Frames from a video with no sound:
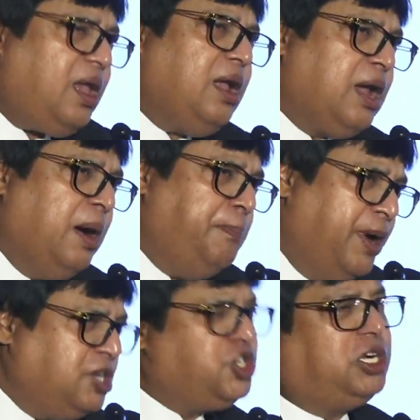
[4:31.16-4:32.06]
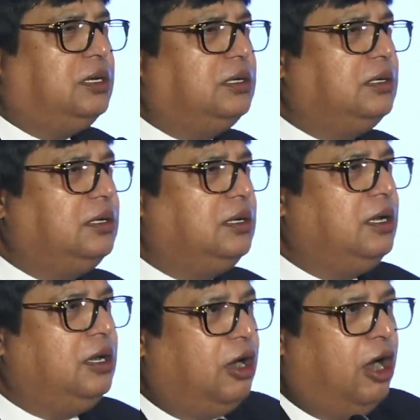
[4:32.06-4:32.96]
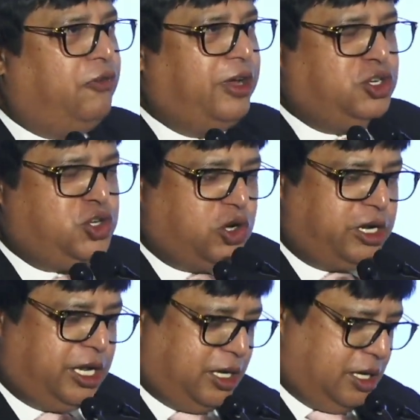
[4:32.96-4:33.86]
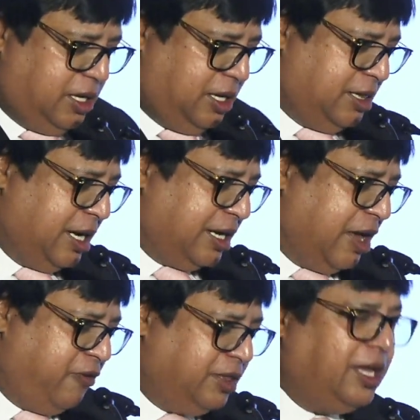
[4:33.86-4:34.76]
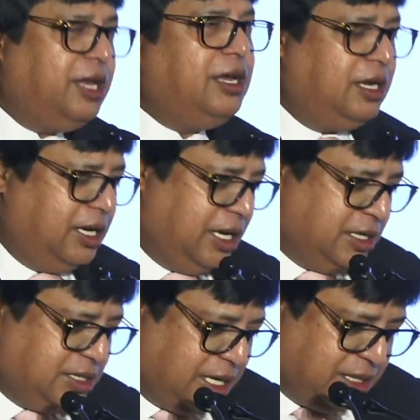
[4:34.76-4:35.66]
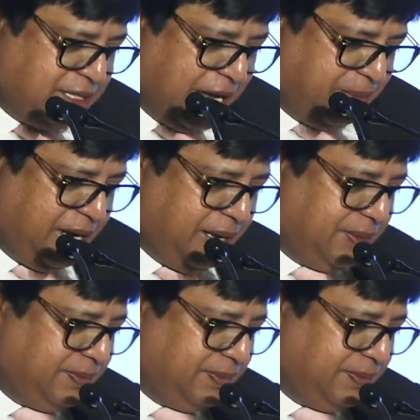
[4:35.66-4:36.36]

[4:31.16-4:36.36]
compulsion of ensuring that everything is done timely.